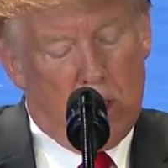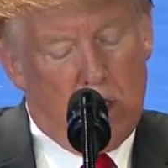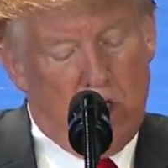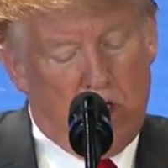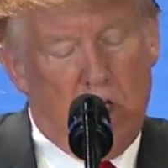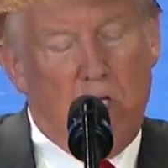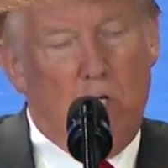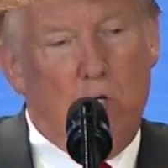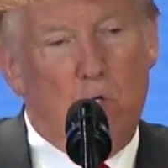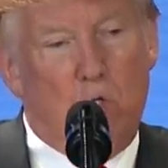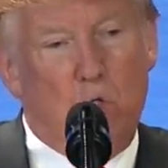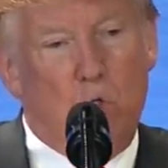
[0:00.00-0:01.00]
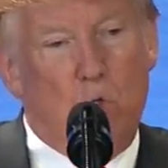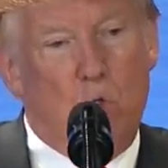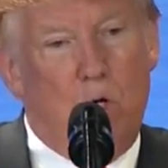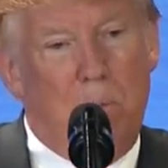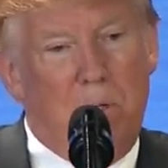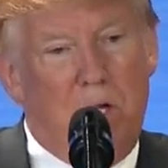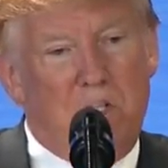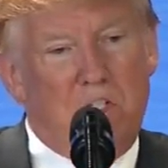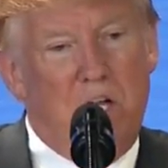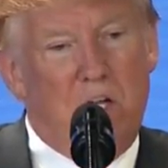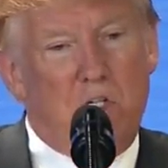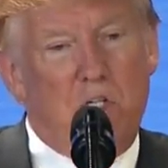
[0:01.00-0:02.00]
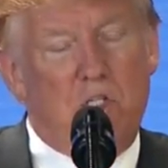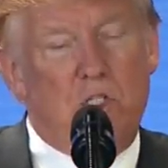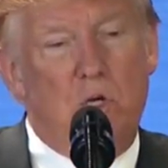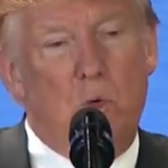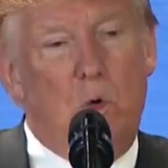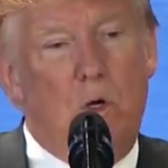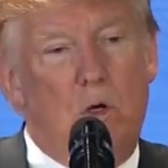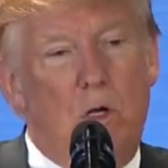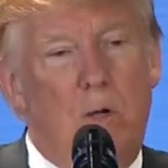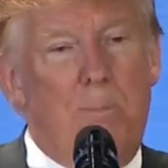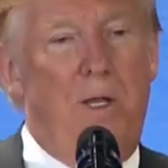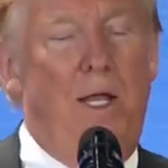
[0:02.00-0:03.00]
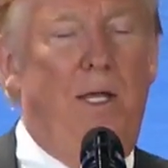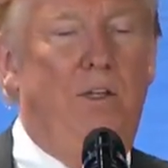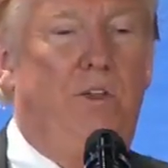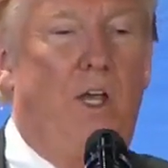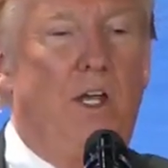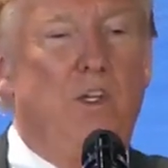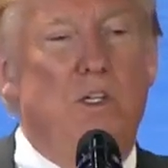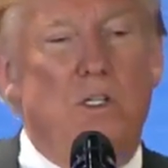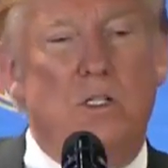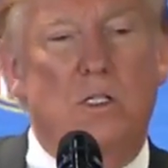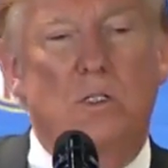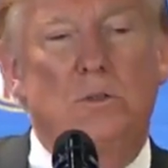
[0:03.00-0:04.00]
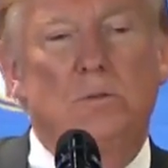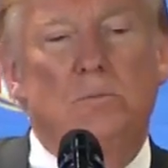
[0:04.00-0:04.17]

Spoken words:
continue to apply sanctions. So we're applying sanctions.